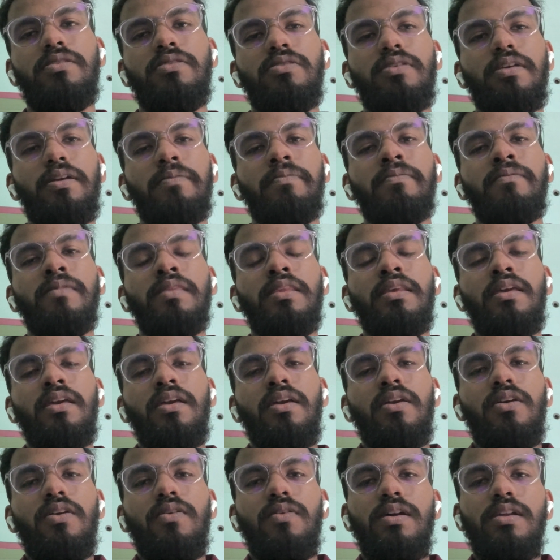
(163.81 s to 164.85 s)
Okay,
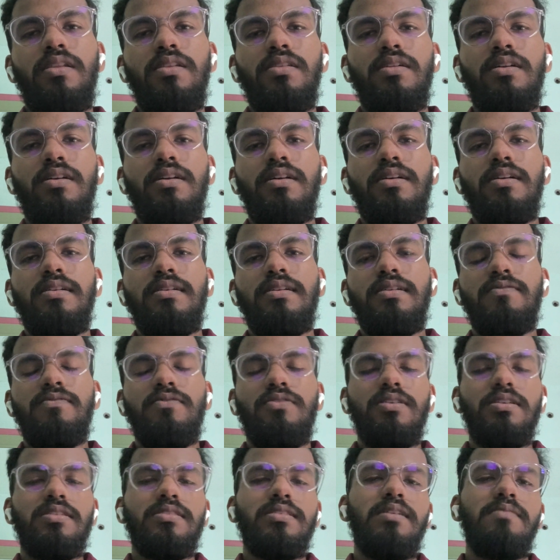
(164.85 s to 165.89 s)
when
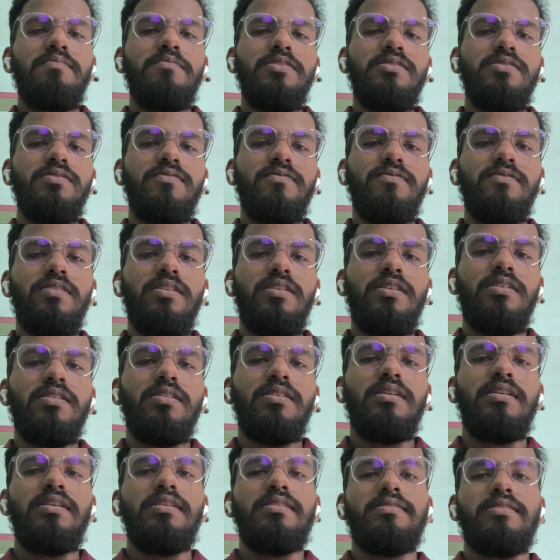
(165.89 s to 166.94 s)
for example, if we
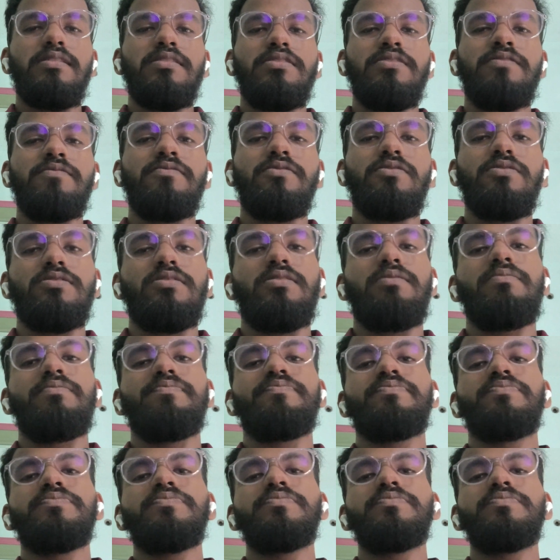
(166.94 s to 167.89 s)
are searching for some